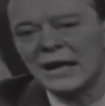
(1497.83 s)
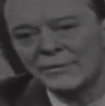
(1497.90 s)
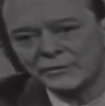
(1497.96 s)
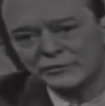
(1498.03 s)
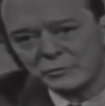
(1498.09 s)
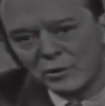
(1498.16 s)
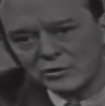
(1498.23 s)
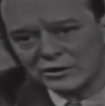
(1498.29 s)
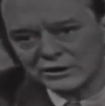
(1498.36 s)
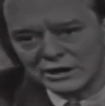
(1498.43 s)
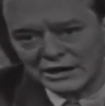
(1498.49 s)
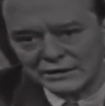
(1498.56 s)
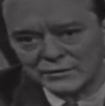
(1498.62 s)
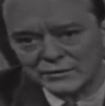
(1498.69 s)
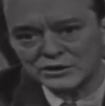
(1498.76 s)
and the spoken
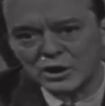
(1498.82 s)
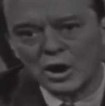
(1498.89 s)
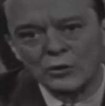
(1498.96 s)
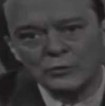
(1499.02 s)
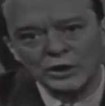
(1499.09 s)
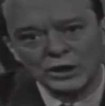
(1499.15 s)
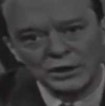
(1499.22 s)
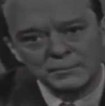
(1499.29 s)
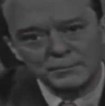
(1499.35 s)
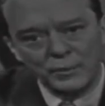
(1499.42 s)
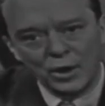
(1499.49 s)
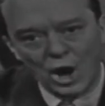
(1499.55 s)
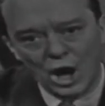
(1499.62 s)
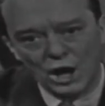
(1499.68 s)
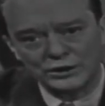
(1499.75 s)
language are really
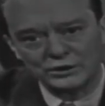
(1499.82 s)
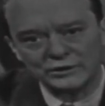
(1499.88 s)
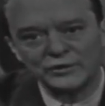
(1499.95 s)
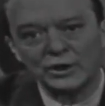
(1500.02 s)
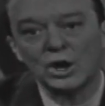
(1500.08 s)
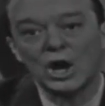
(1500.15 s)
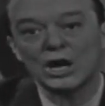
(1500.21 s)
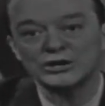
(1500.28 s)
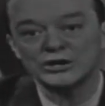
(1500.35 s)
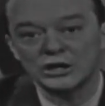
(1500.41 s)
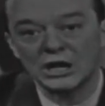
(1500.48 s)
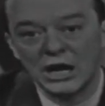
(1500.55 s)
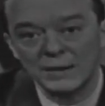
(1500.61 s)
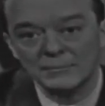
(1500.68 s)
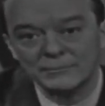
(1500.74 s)
part of a
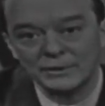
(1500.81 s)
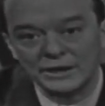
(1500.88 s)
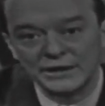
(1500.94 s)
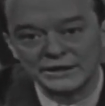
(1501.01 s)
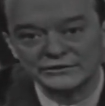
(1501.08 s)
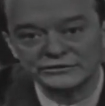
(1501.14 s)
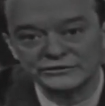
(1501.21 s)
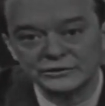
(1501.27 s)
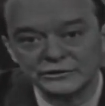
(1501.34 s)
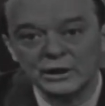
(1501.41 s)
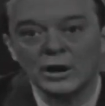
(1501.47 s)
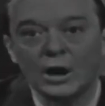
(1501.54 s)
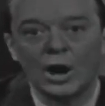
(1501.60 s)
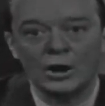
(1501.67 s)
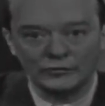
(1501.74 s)
larger complex
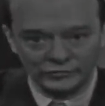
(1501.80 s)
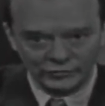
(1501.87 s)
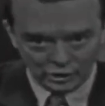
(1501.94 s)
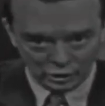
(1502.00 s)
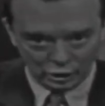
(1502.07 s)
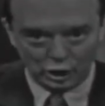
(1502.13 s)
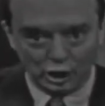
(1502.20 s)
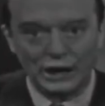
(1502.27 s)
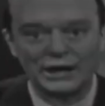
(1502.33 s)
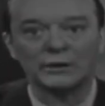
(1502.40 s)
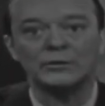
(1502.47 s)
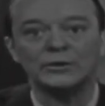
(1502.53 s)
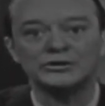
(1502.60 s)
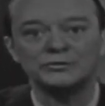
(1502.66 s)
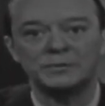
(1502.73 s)
of
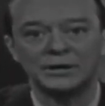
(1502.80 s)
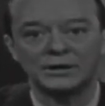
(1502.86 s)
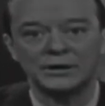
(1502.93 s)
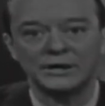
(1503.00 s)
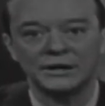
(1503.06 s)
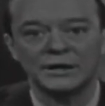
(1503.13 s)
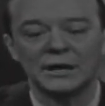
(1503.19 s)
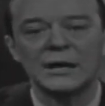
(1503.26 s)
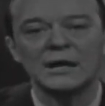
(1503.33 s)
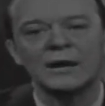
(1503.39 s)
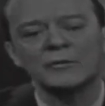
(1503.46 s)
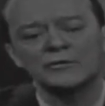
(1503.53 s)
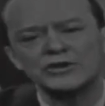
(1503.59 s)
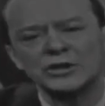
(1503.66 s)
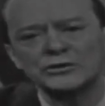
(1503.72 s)
language, period.
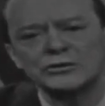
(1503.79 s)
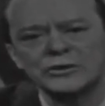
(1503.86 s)
In other words, they're